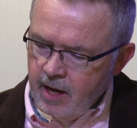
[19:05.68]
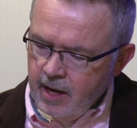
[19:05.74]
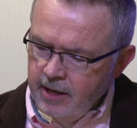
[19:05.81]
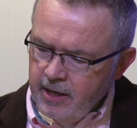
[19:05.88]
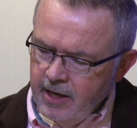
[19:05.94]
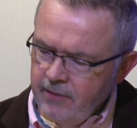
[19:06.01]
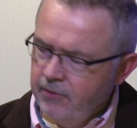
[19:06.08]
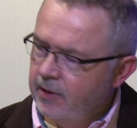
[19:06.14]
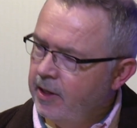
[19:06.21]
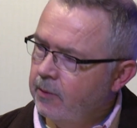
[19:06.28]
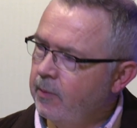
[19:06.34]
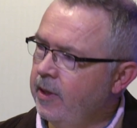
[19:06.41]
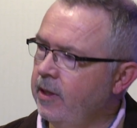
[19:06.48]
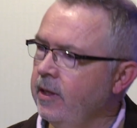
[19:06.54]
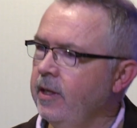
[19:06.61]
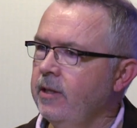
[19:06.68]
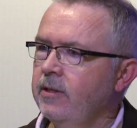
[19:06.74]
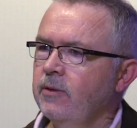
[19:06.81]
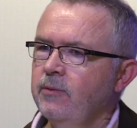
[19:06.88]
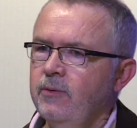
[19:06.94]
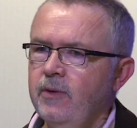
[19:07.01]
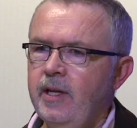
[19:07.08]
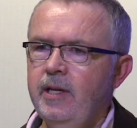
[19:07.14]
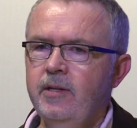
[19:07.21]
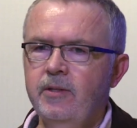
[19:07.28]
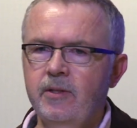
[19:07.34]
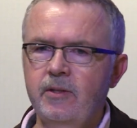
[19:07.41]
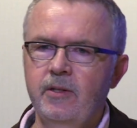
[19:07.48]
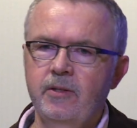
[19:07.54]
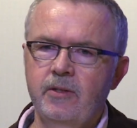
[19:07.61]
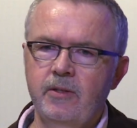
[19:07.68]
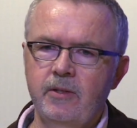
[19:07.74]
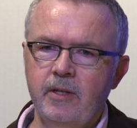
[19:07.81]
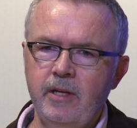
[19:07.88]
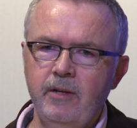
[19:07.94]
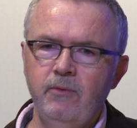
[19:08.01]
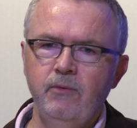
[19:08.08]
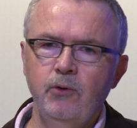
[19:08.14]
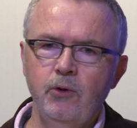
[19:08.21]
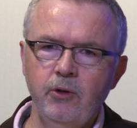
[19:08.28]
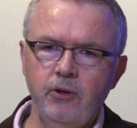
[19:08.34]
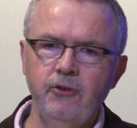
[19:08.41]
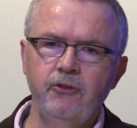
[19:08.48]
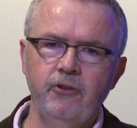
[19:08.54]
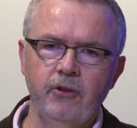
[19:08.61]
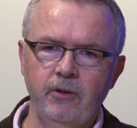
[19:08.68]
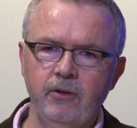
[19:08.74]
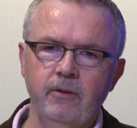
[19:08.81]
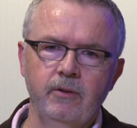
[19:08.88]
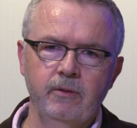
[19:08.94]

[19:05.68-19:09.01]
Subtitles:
And I think we need to face this inversion